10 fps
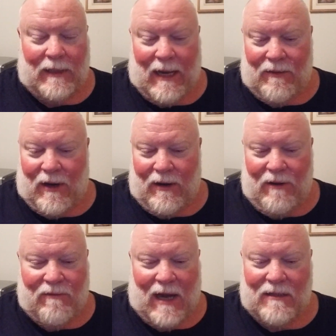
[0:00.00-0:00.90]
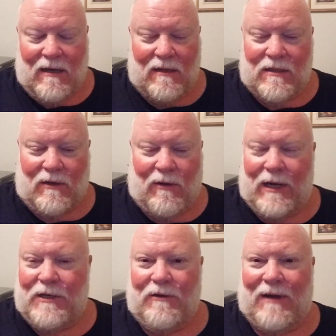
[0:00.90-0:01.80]
Down there you've got tons of
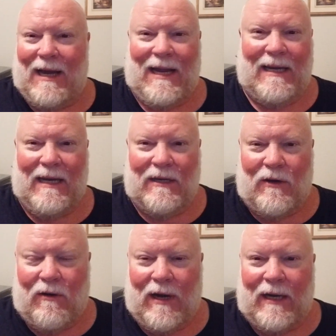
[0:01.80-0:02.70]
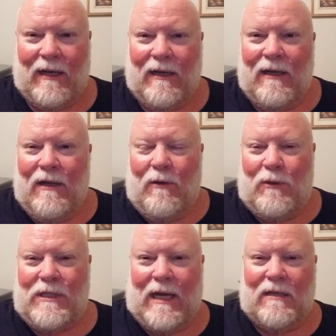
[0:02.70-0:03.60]
creeks. You've got Indian Creek,
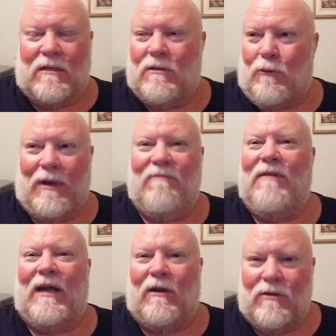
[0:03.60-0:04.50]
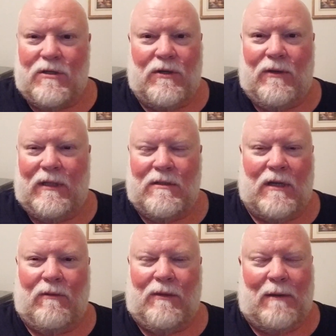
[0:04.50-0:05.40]
which has 3 fingers to it,
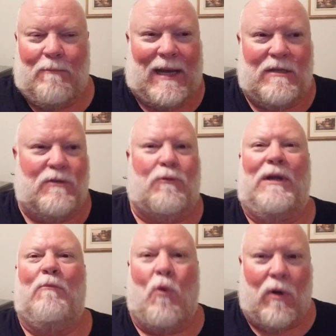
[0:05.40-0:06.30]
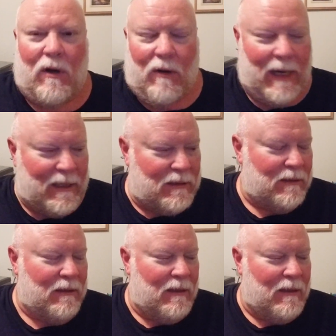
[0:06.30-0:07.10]
so that makes 3 more creeks.